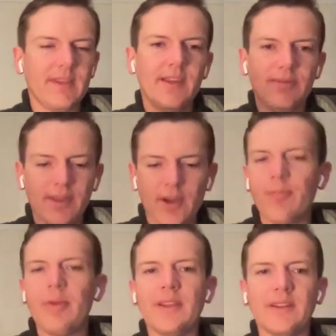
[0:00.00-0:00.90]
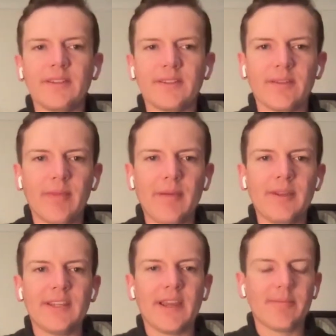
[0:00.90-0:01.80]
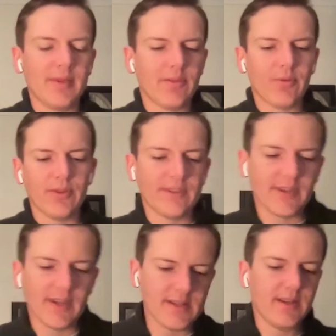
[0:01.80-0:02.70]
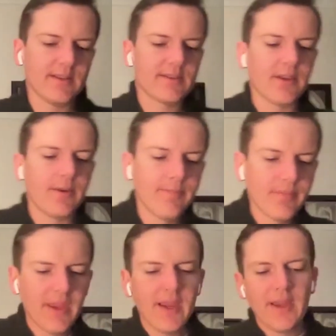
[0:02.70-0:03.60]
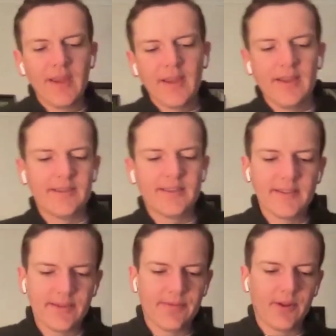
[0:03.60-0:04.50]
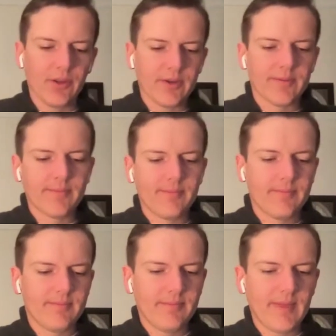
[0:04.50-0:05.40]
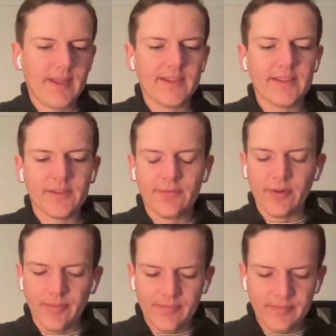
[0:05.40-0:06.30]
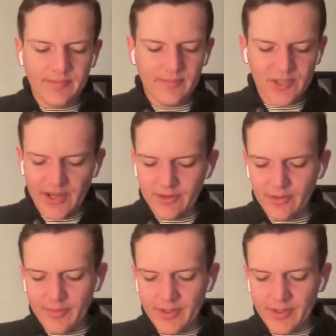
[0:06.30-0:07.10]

give their opinions and maybe take me through this idea. So he says the following, and this is from Sharon